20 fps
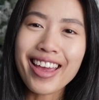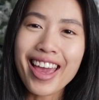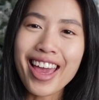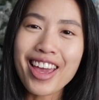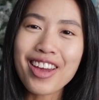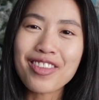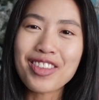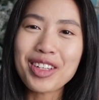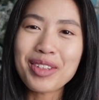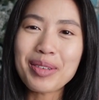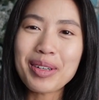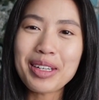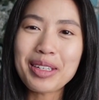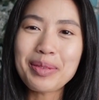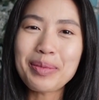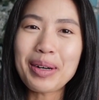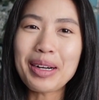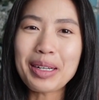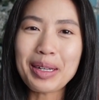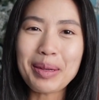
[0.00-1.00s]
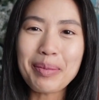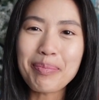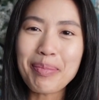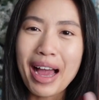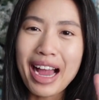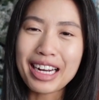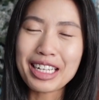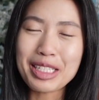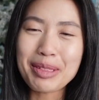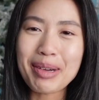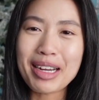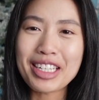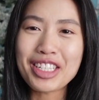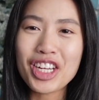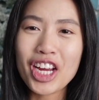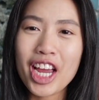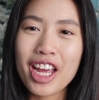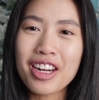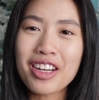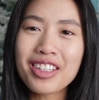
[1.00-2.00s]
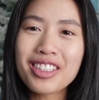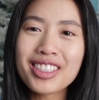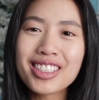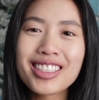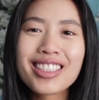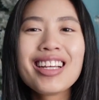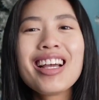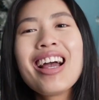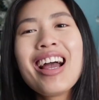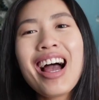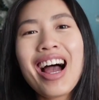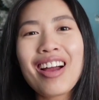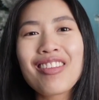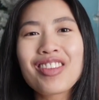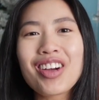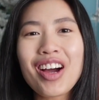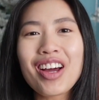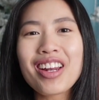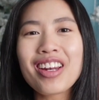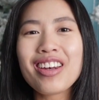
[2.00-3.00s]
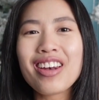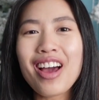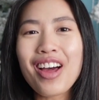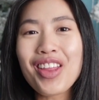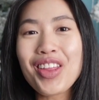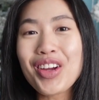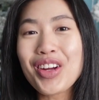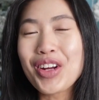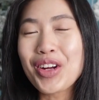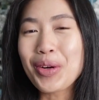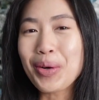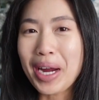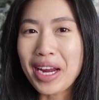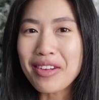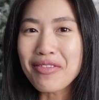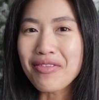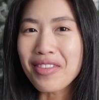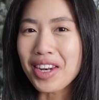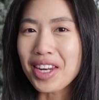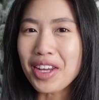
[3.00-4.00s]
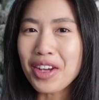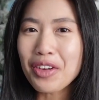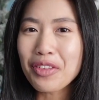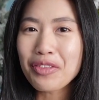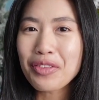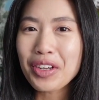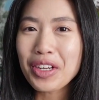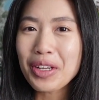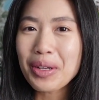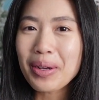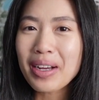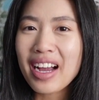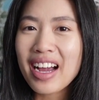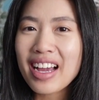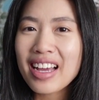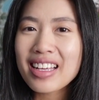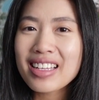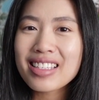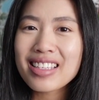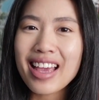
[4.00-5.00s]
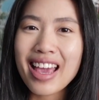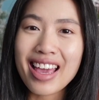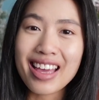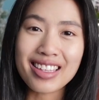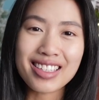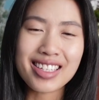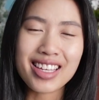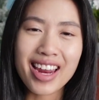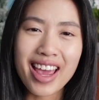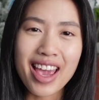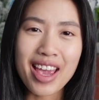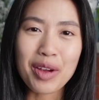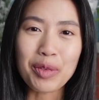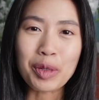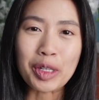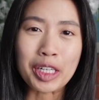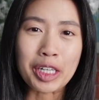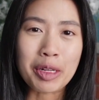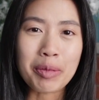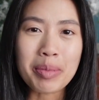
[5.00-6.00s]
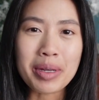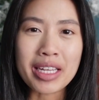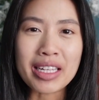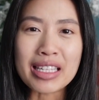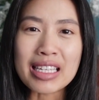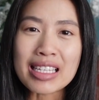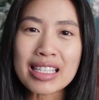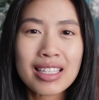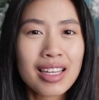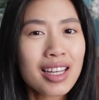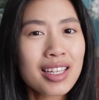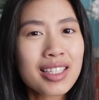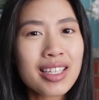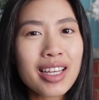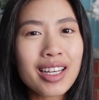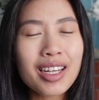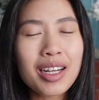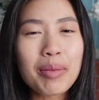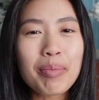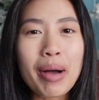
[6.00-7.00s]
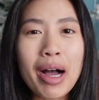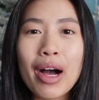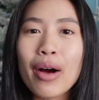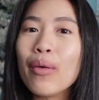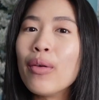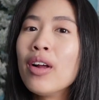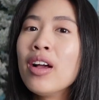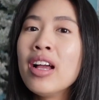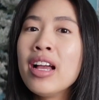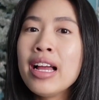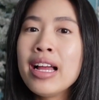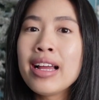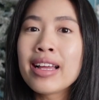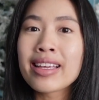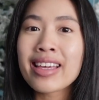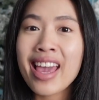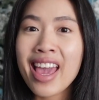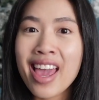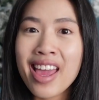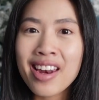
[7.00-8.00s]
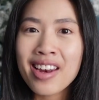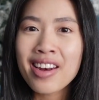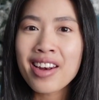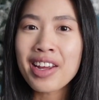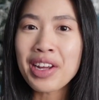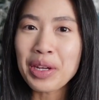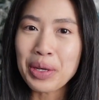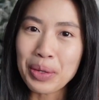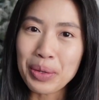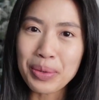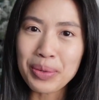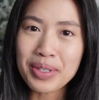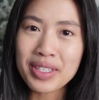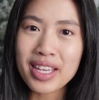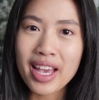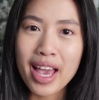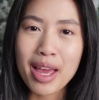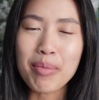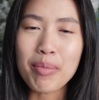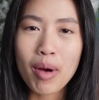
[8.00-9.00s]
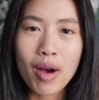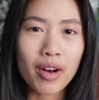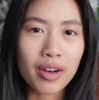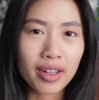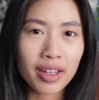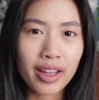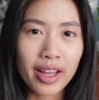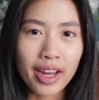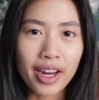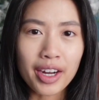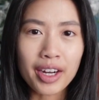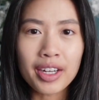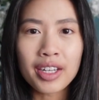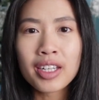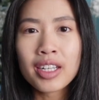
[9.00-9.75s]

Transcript: Hey everyone, welcome back to my channel. I've got another great video for you guys, and today we're going to be discussing about Canada Goose and Montclair.